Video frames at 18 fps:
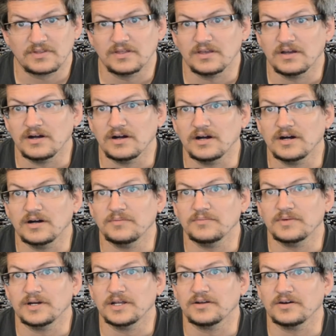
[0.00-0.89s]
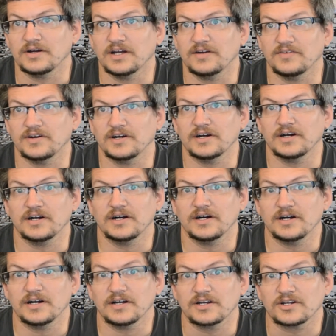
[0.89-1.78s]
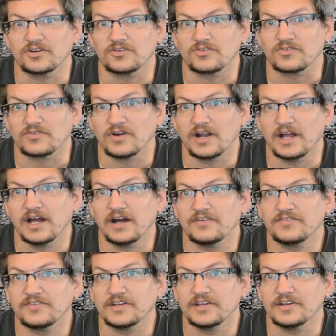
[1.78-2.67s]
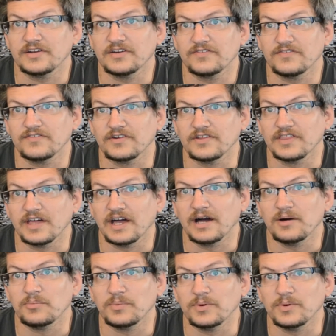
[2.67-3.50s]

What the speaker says: I don't have a graph here for that,